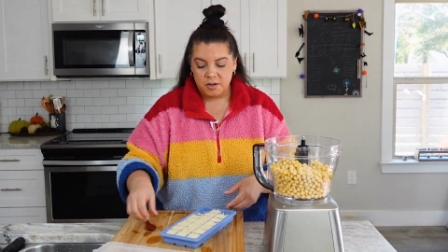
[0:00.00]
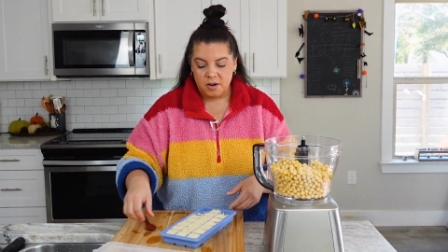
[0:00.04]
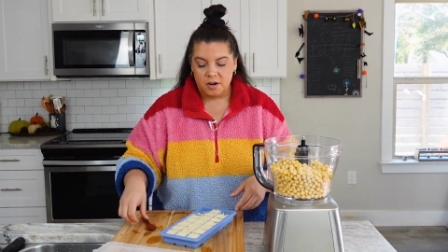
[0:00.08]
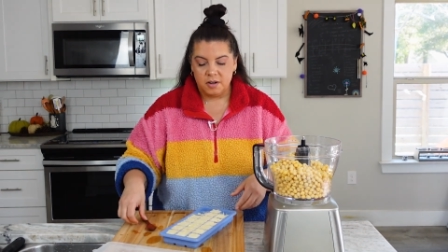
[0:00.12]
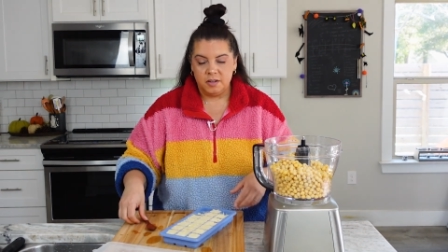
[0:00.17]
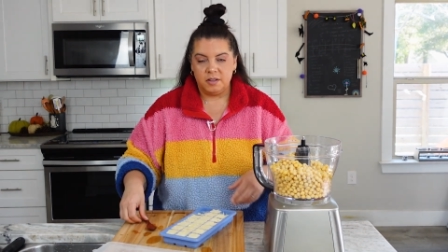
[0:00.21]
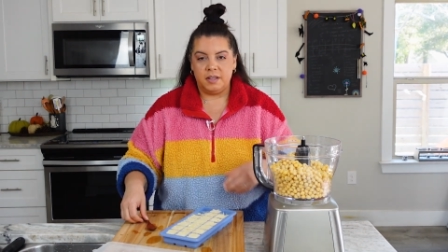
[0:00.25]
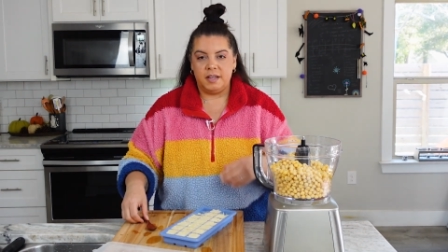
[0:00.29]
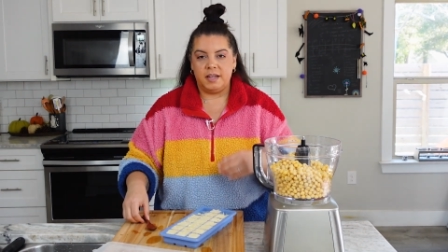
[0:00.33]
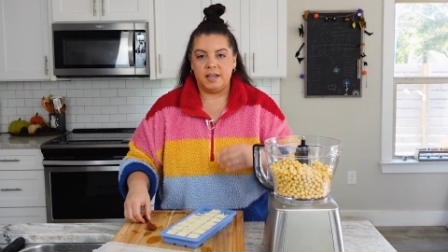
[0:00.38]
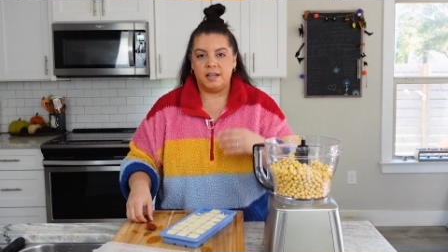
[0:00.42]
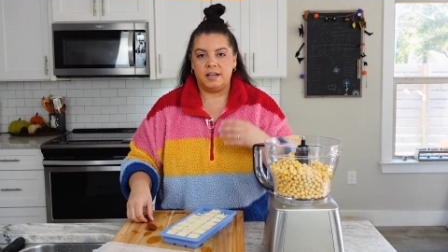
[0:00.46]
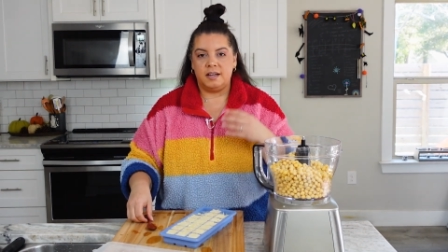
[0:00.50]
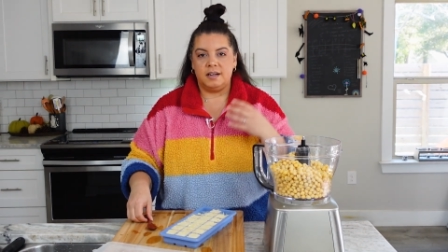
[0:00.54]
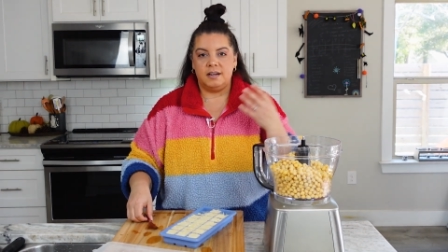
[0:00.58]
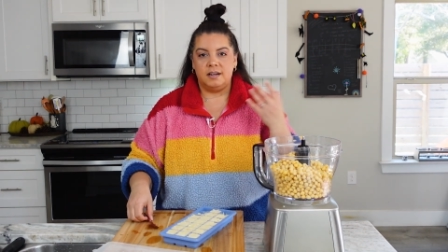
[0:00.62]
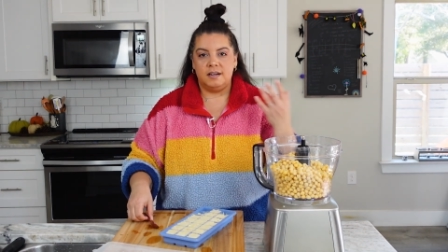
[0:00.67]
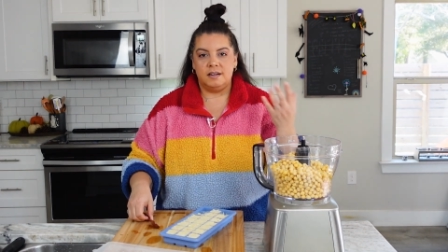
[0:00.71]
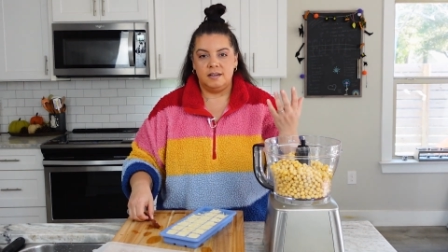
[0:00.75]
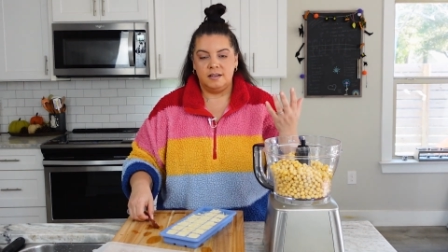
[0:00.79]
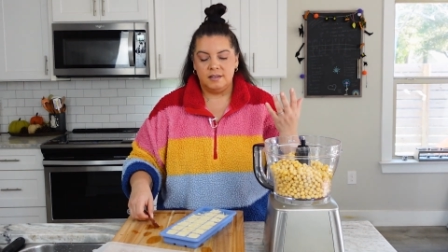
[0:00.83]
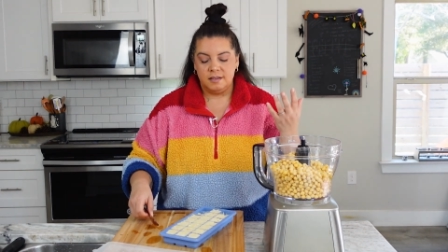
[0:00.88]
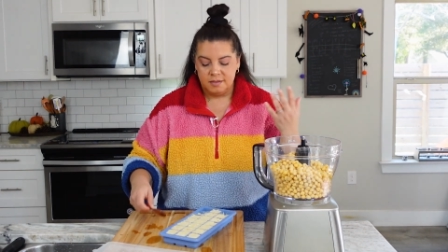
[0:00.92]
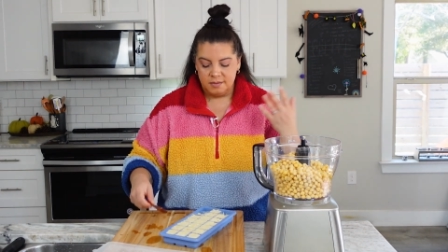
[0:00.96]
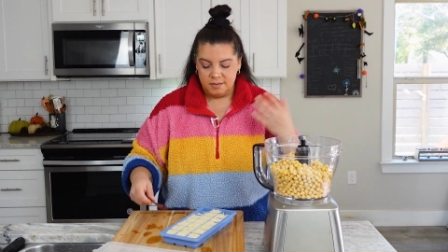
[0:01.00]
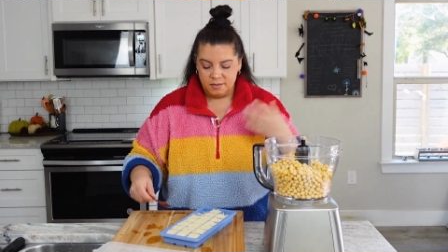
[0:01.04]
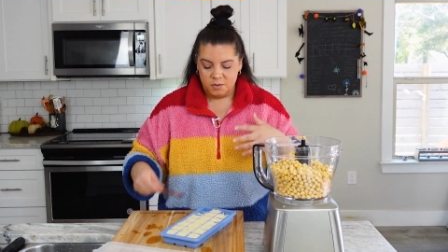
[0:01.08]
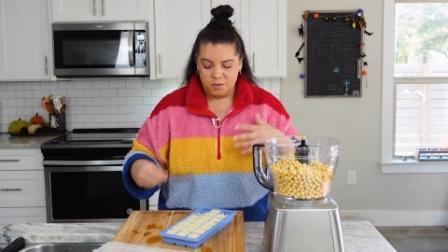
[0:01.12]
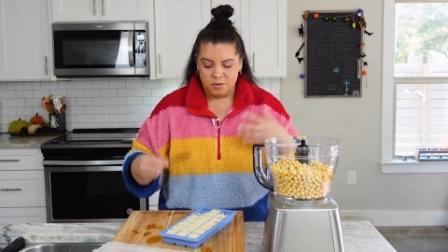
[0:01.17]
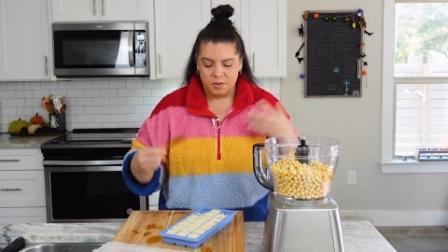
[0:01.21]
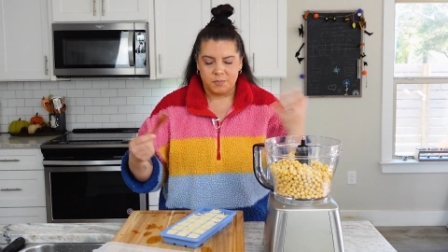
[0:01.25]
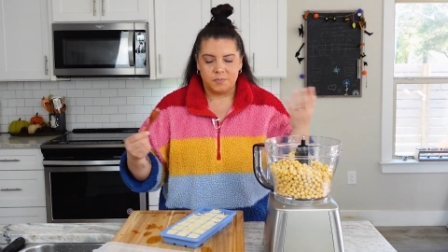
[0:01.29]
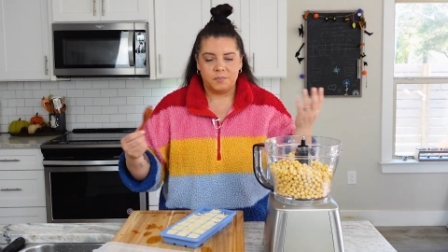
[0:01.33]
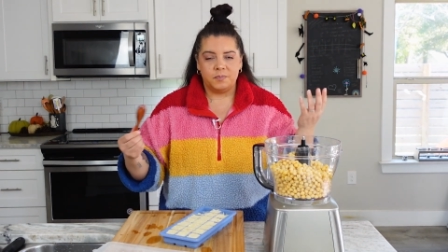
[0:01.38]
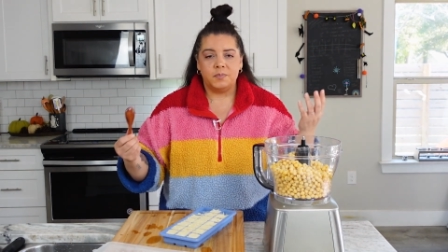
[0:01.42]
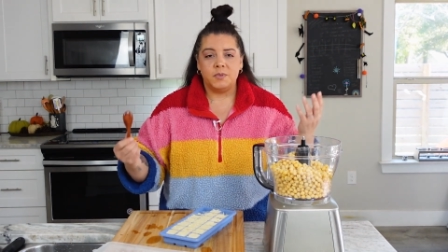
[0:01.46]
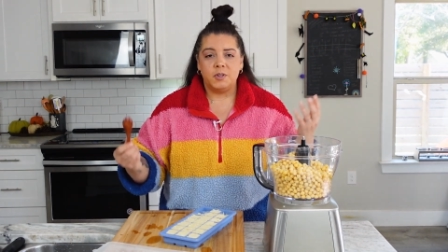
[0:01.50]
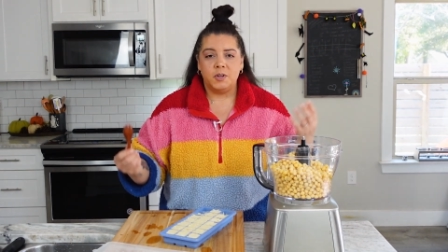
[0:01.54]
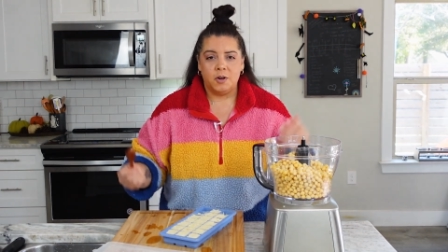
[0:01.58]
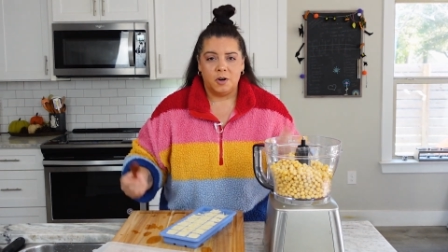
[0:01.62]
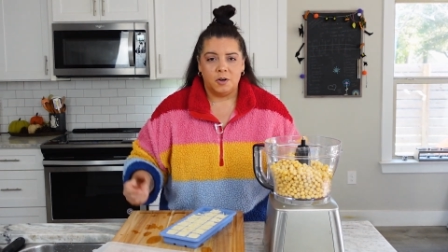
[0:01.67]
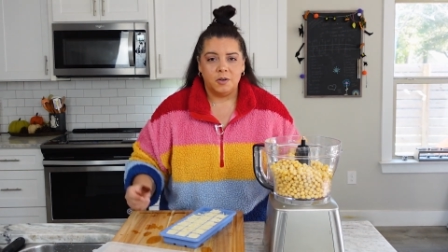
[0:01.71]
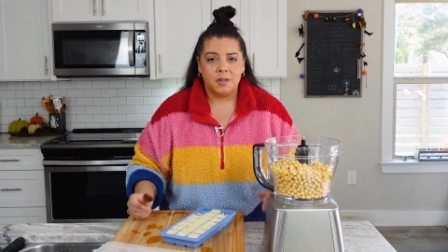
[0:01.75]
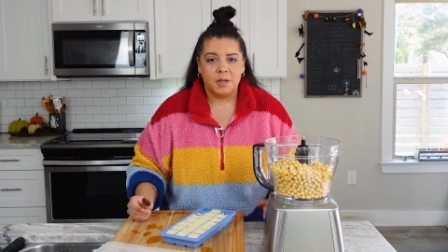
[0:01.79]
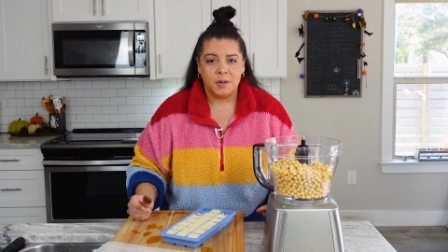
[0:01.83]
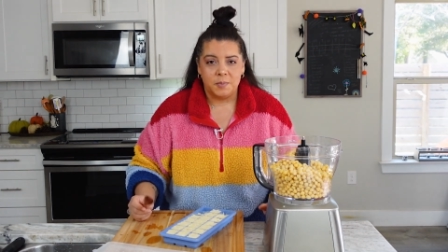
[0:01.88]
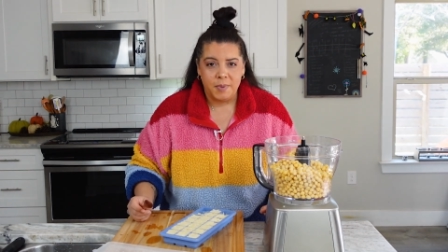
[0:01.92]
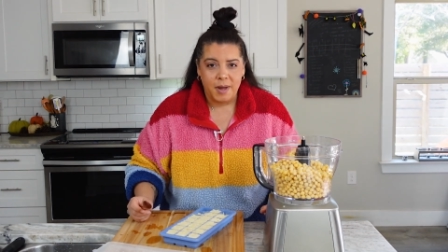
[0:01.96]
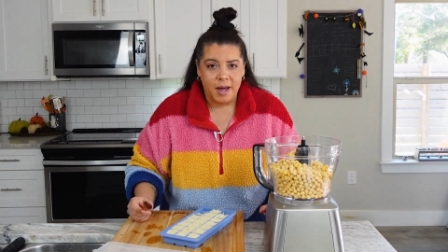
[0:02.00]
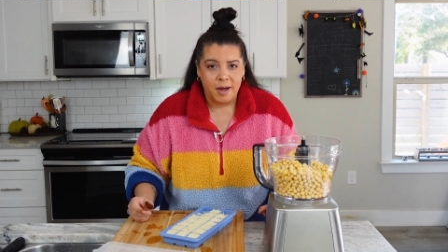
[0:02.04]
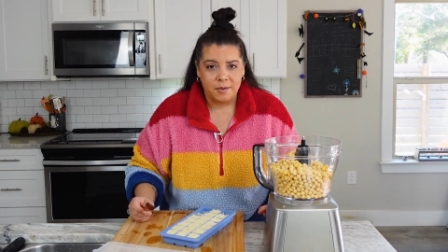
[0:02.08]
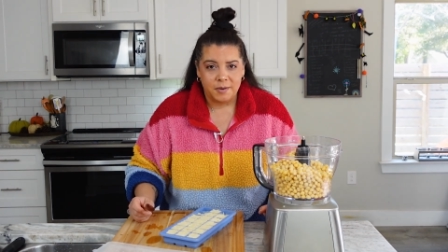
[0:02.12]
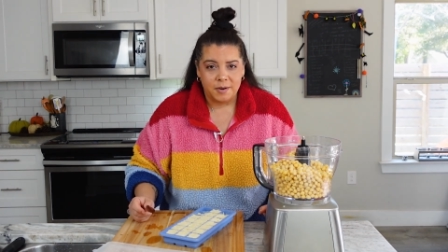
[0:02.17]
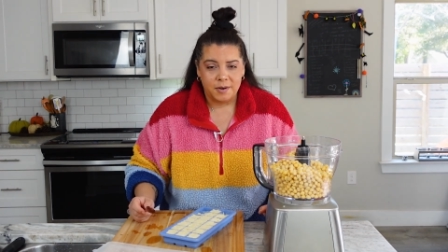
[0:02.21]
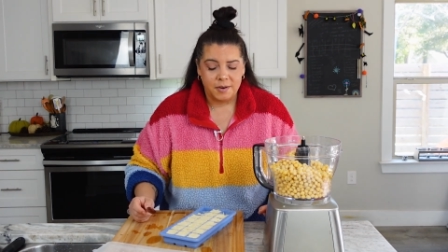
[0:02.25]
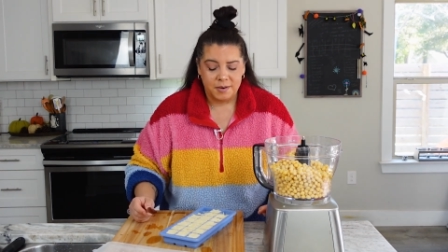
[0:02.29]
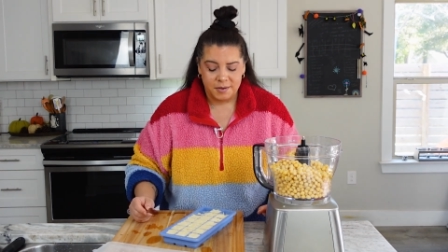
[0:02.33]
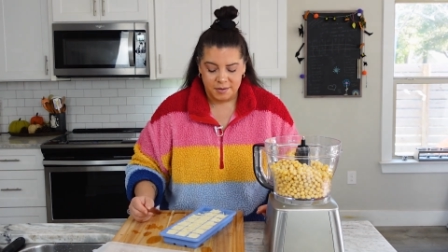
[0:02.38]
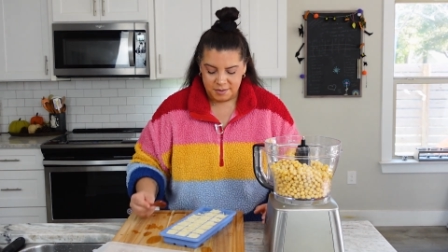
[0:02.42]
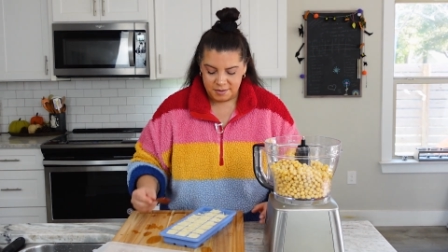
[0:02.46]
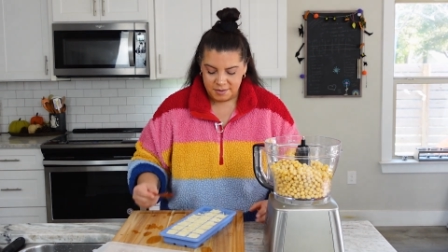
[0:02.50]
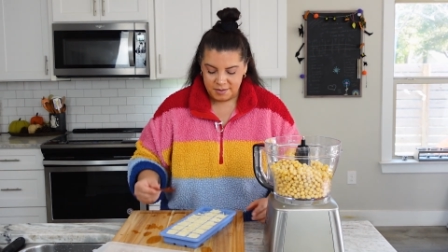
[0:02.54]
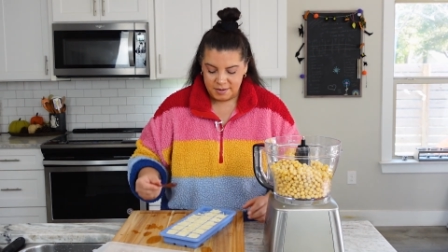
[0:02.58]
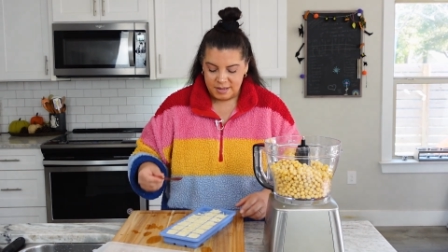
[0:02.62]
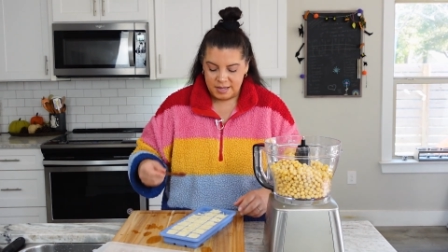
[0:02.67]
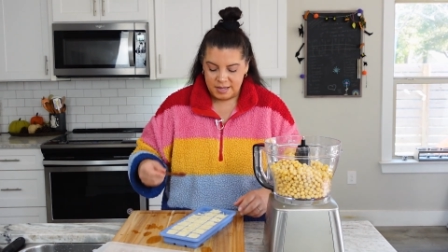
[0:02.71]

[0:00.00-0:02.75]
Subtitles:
garlic or garlic powder.